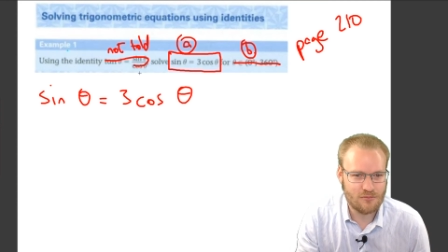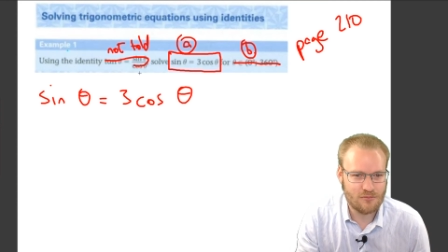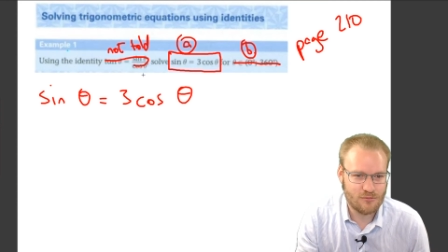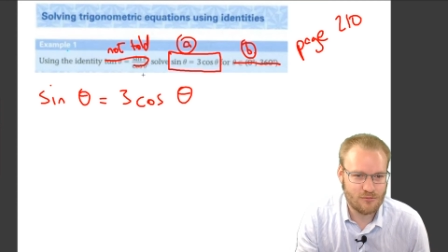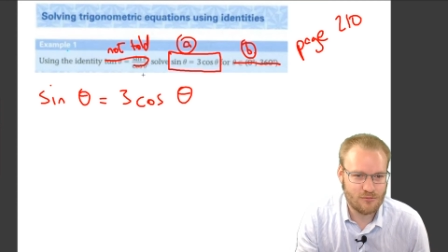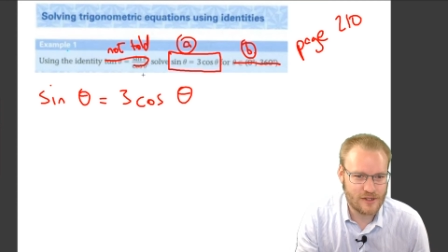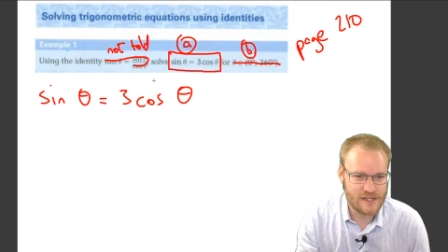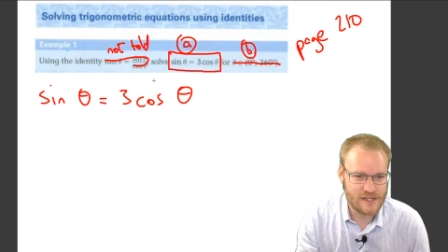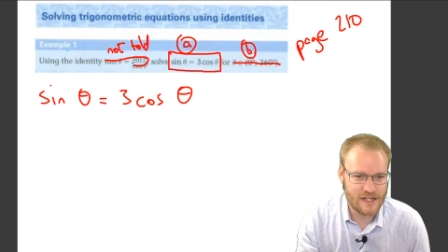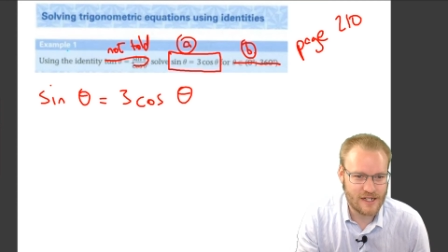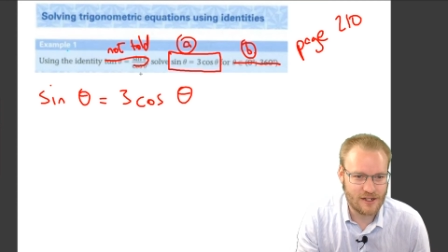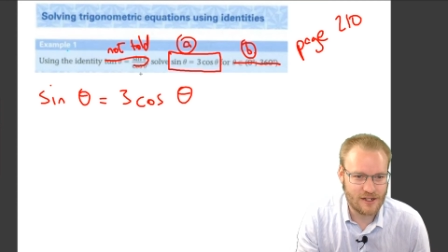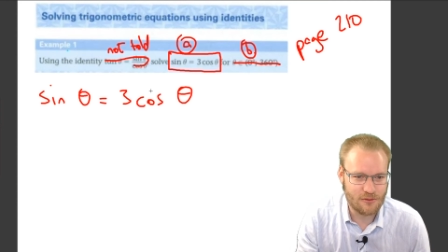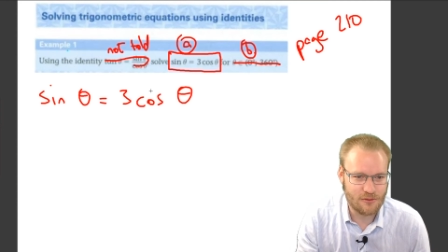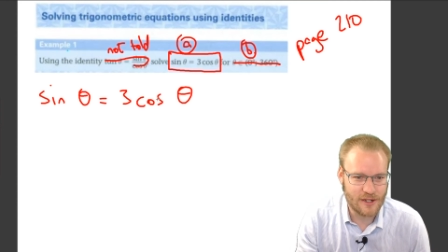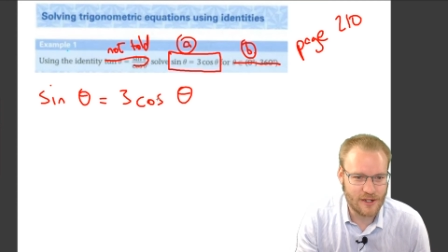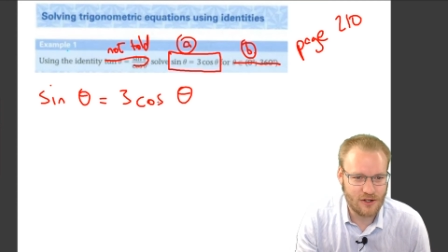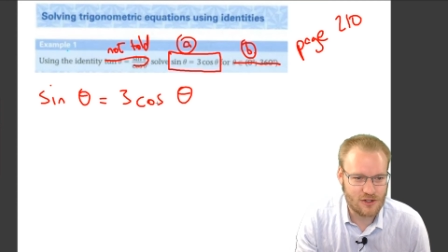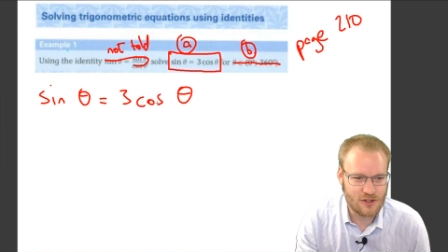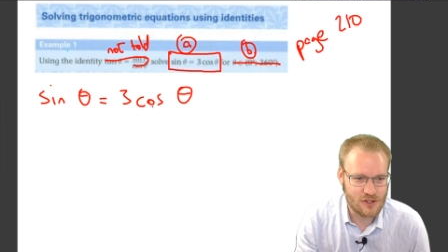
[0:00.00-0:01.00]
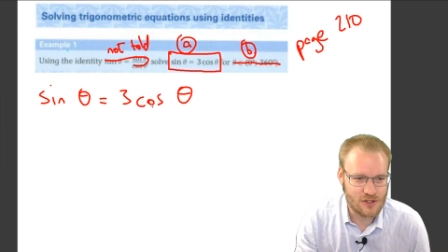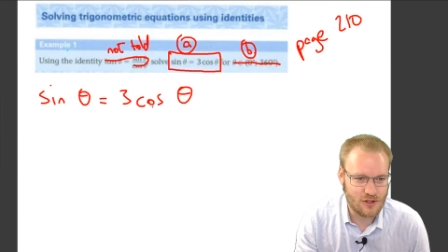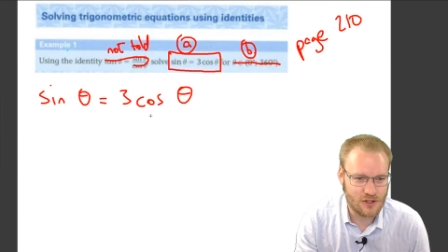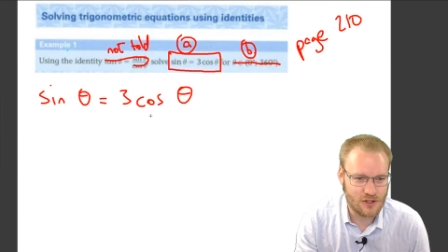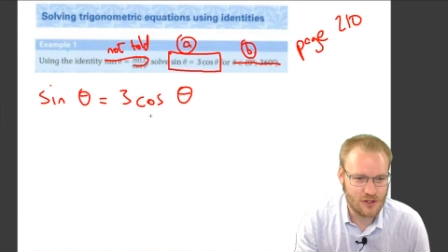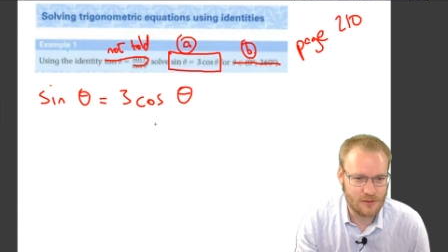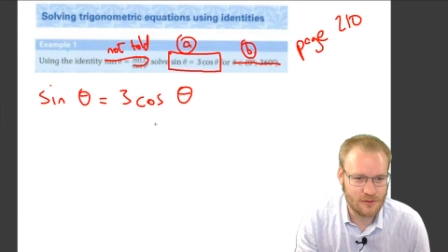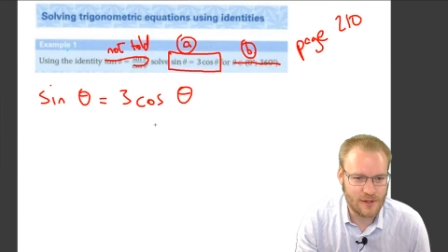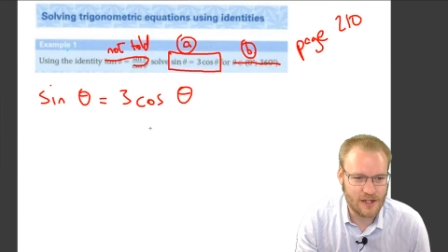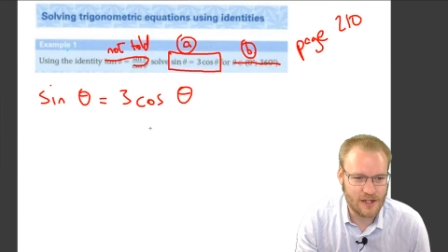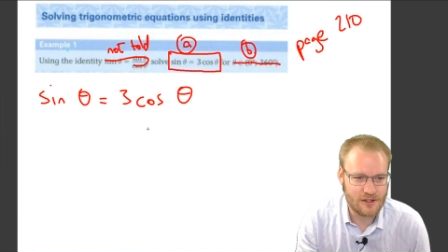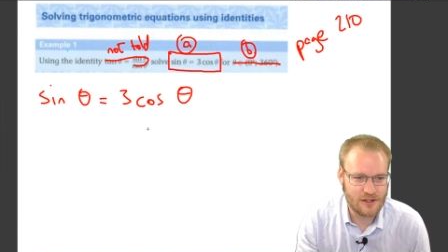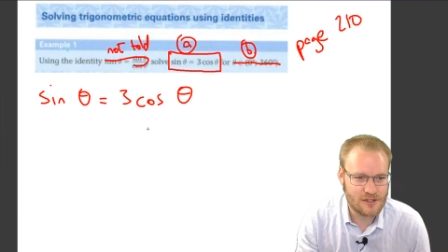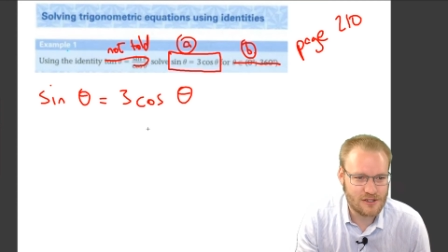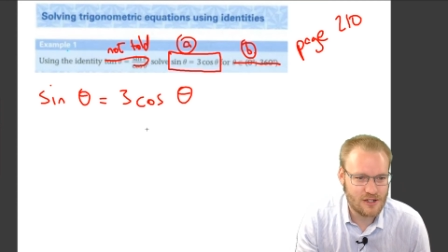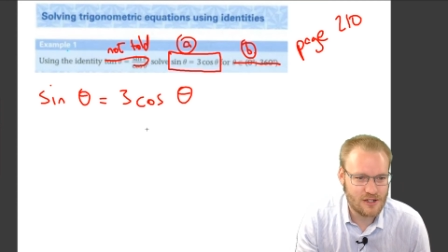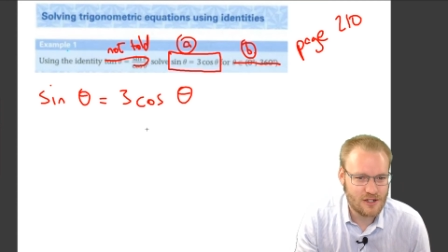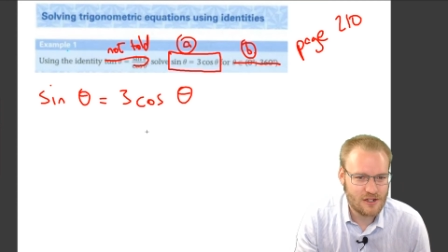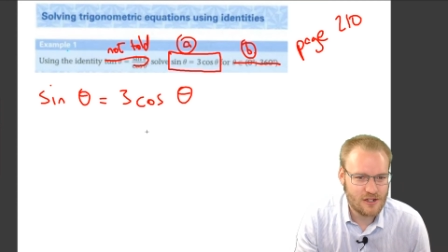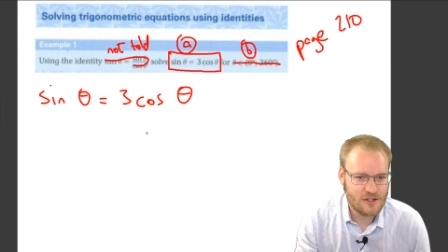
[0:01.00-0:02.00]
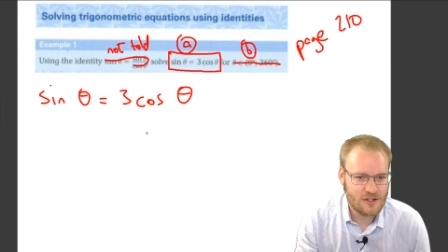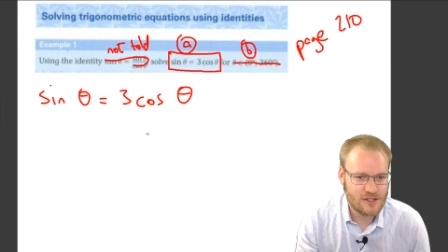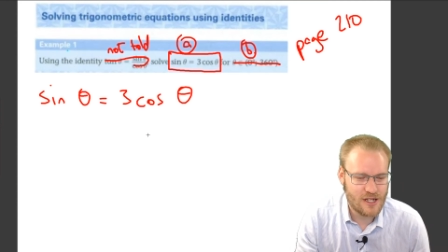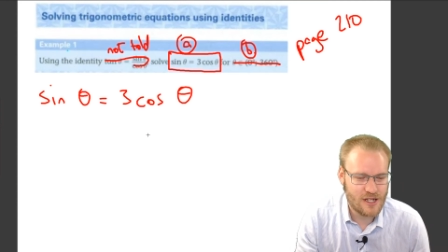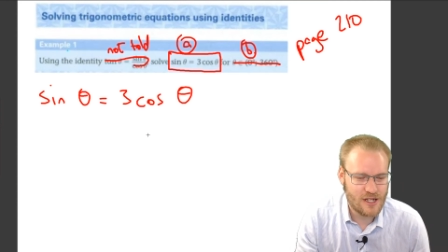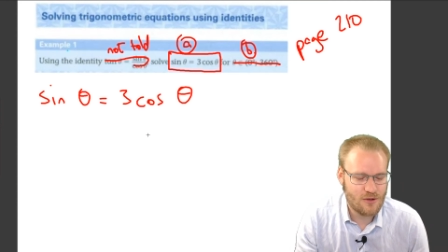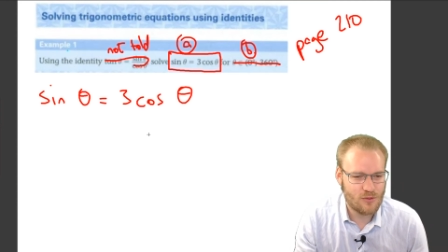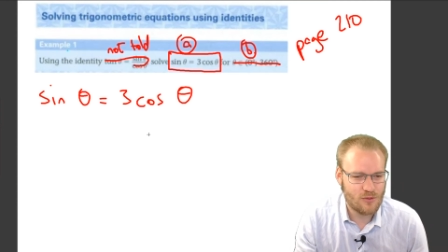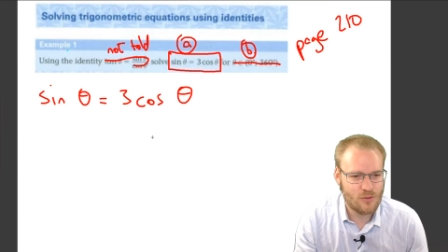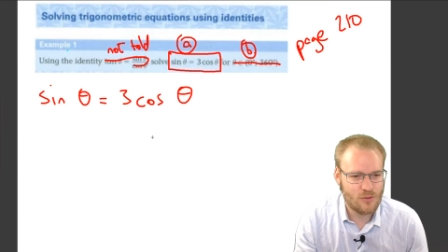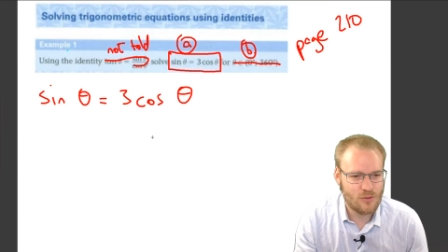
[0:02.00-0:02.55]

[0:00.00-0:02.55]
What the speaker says: pretending we're not told about. So